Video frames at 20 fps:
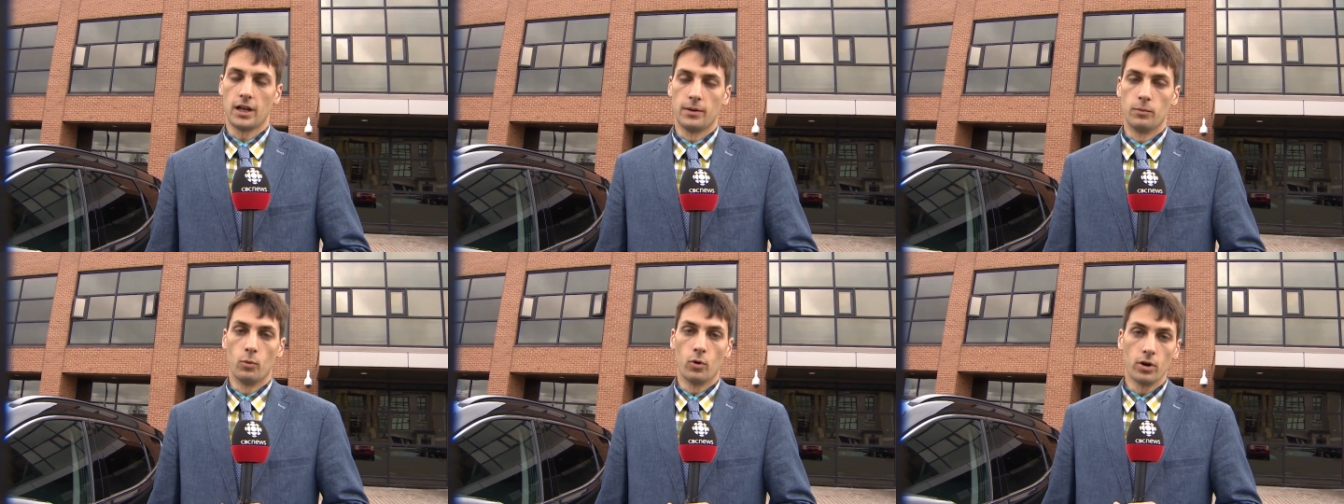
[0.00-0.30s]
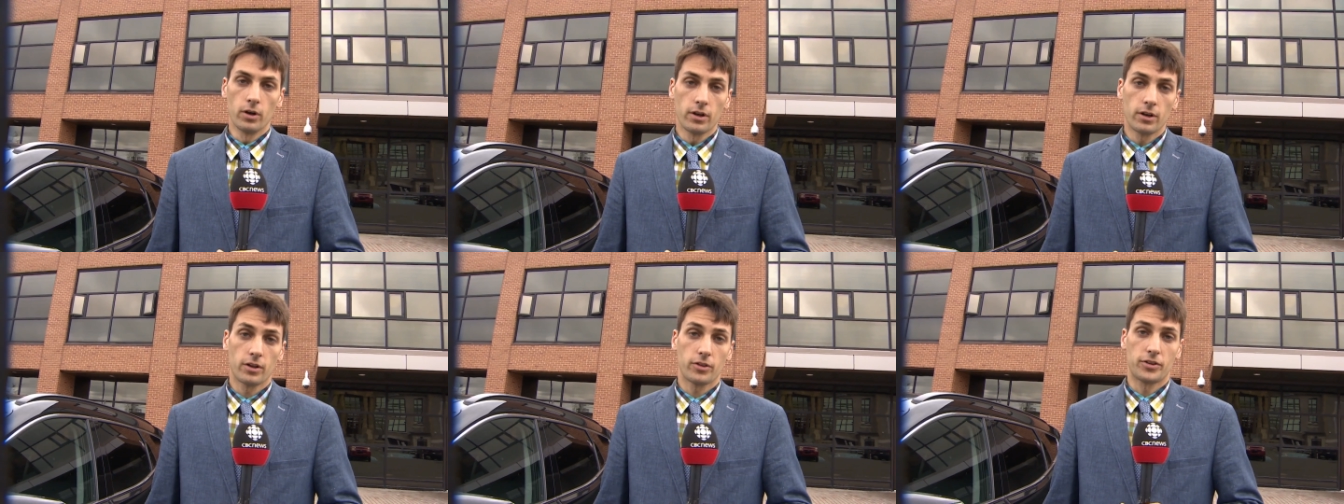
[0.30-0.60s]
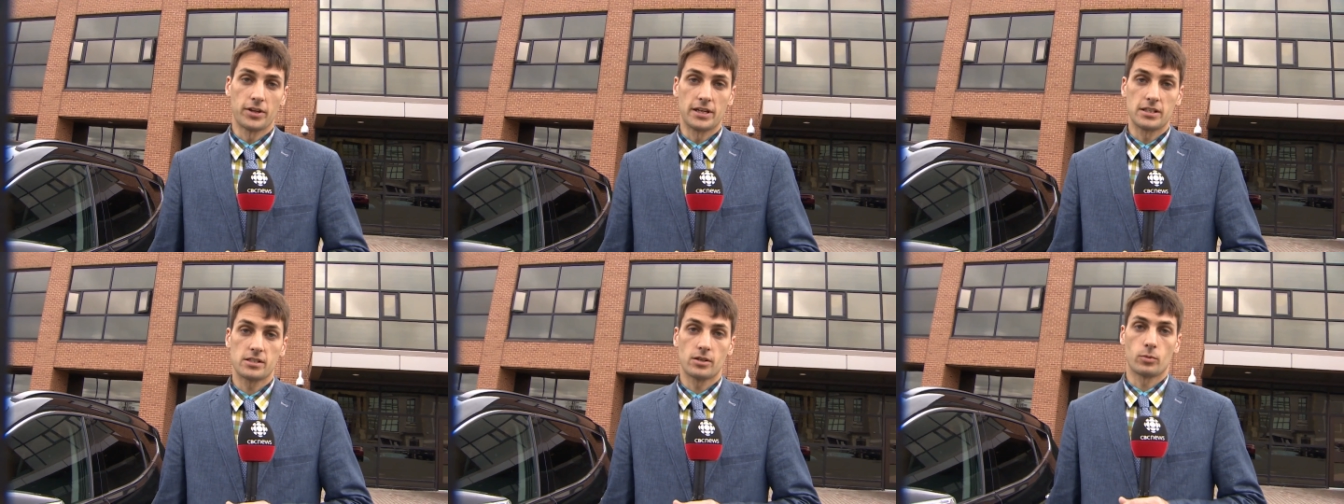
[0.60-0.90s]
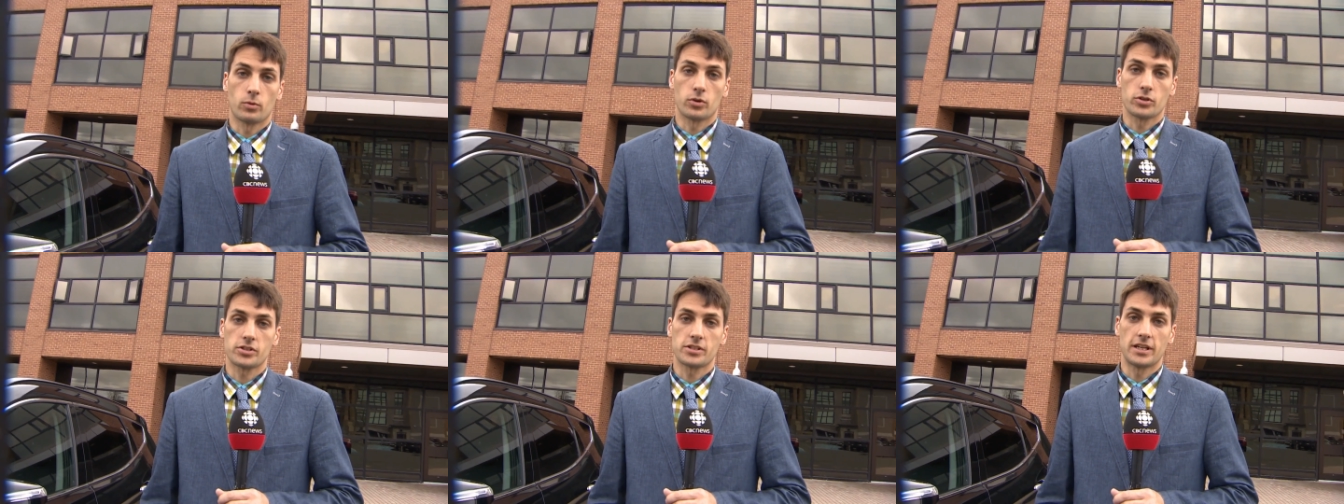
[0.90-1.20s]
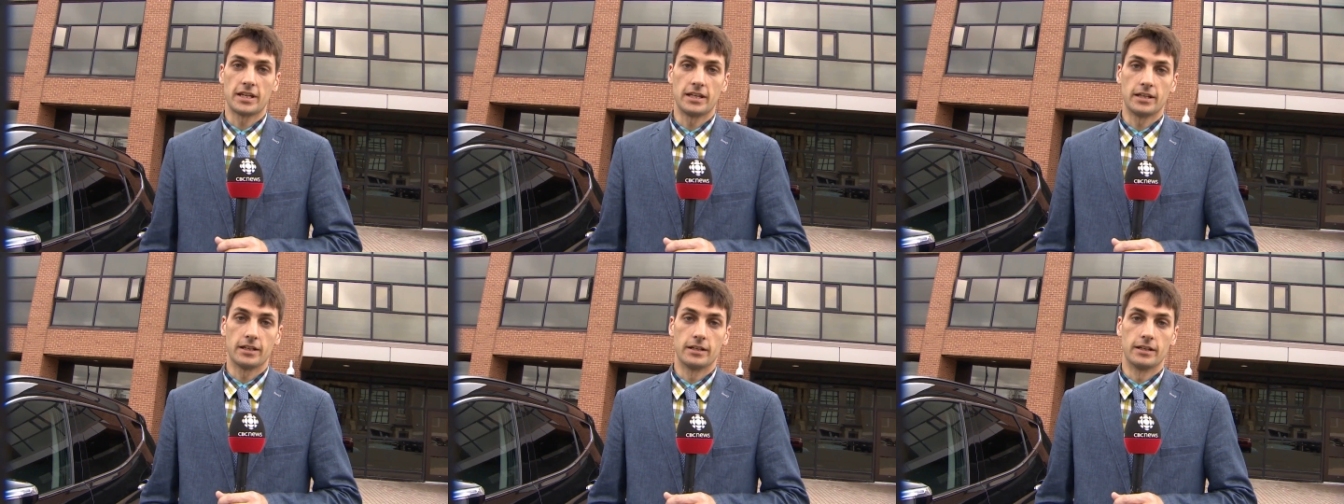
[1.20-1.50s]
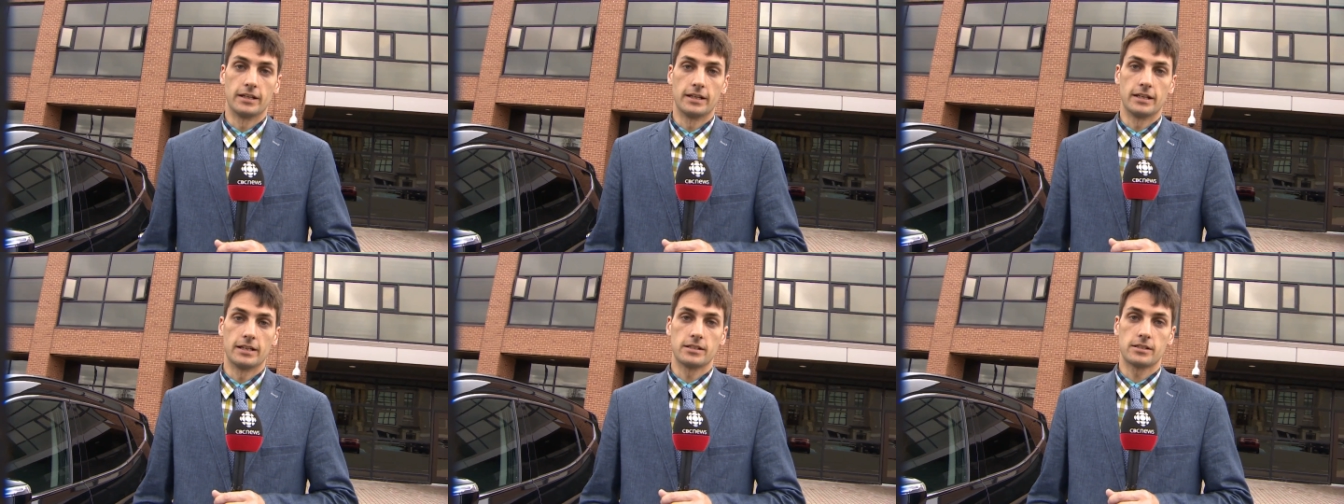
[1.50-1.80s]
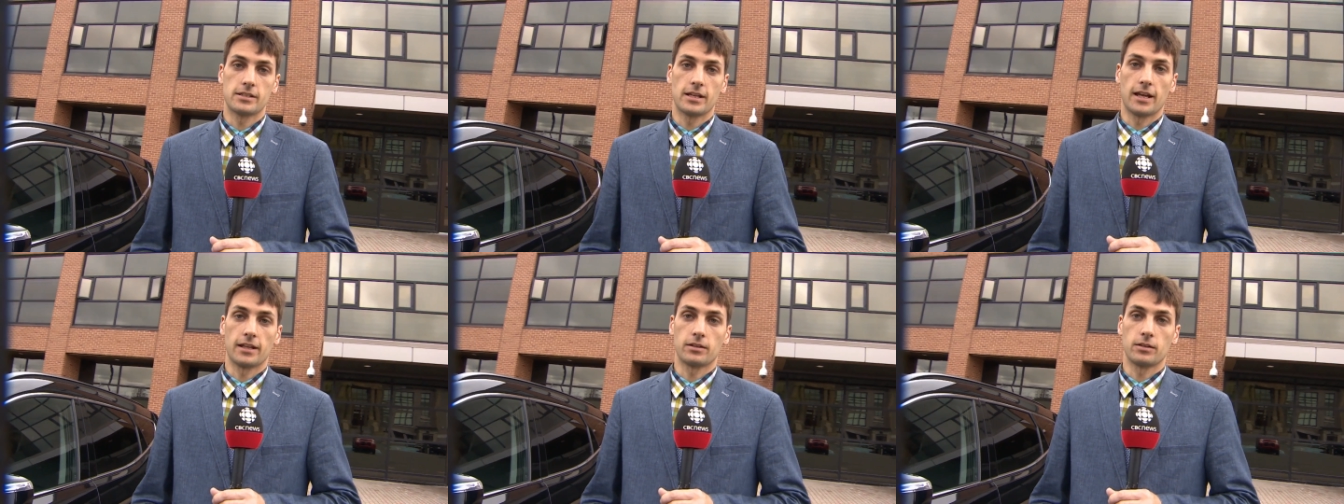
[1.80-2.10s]
One of the things that we're seeing
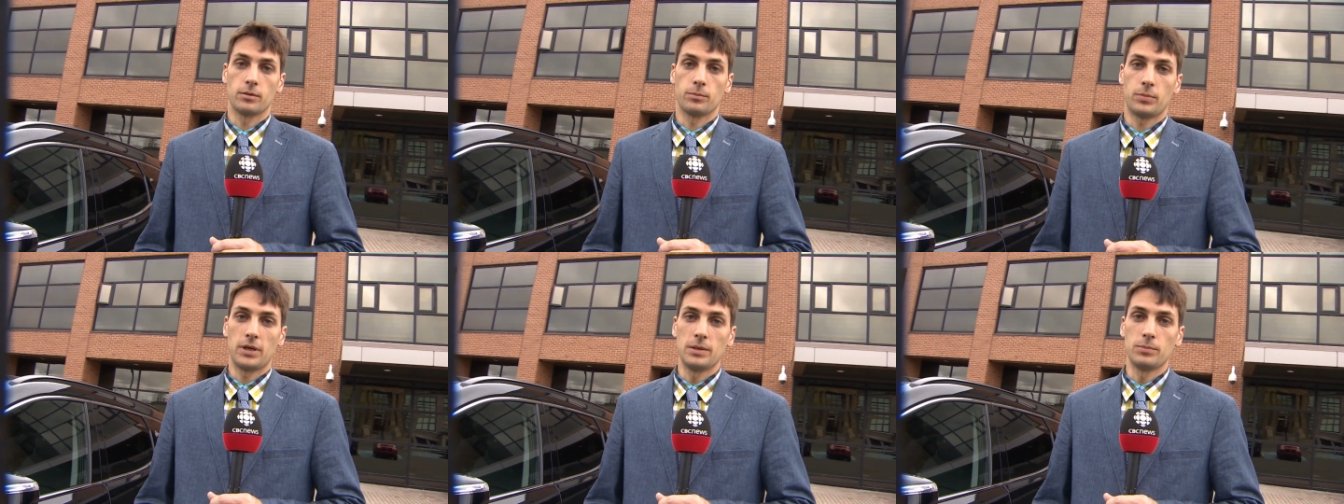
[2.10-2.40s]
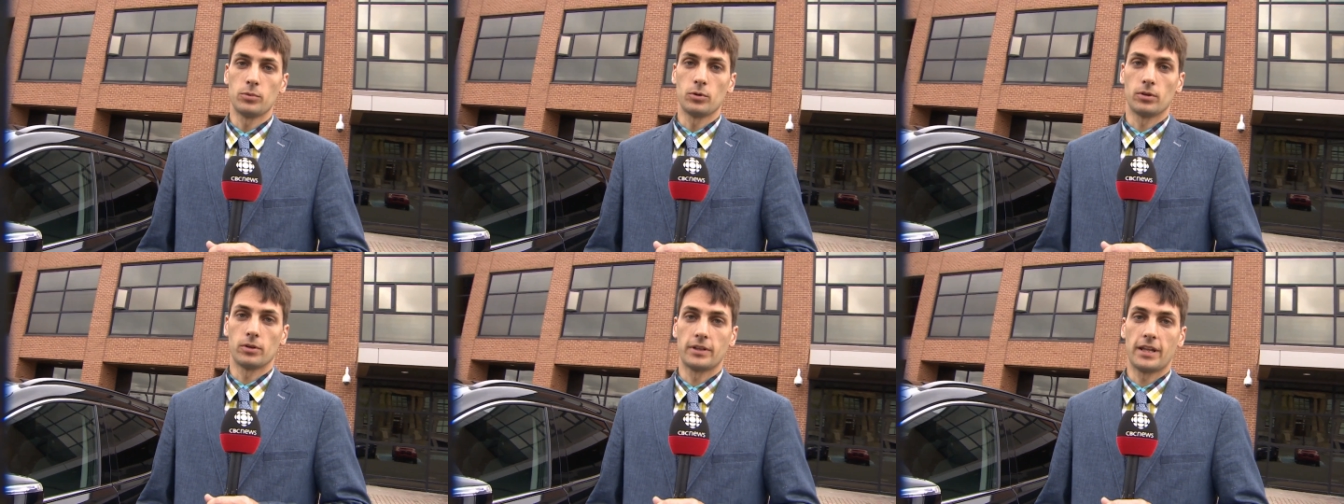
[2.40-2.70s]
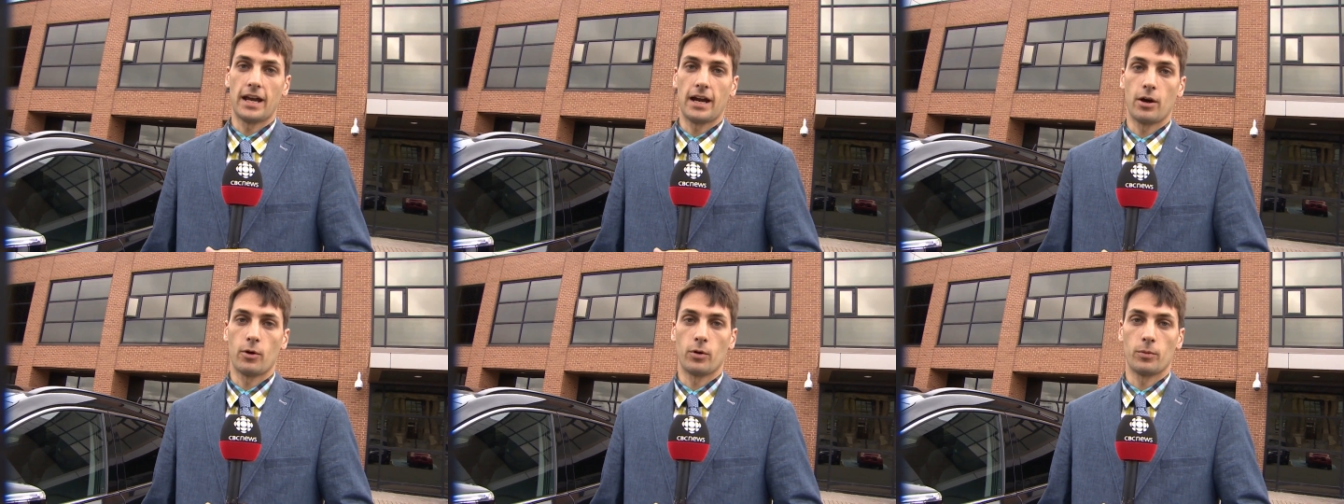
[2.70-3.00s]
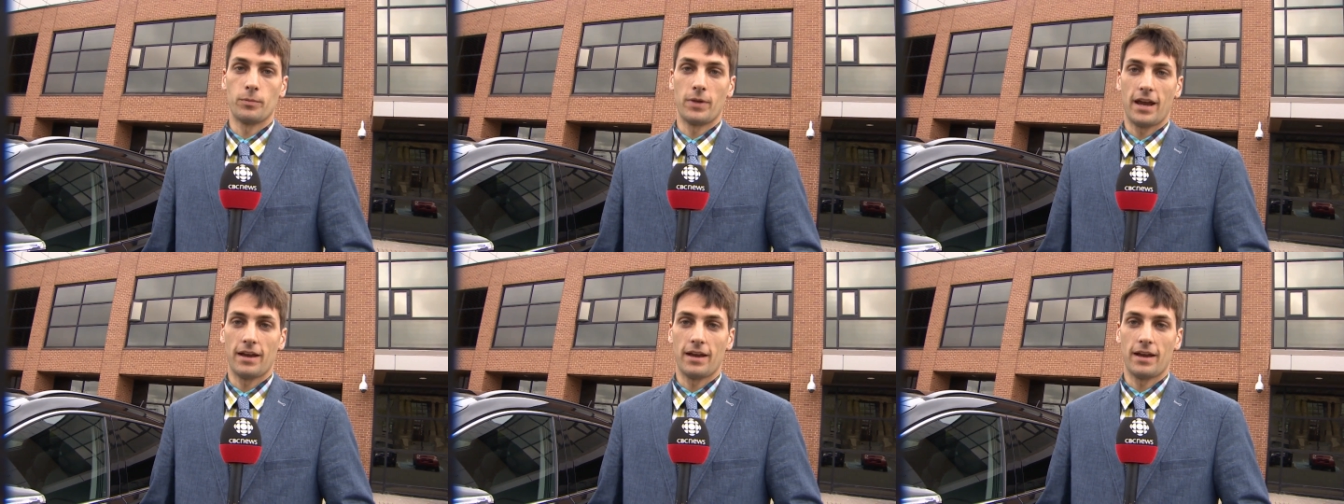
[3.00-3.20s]
is that people now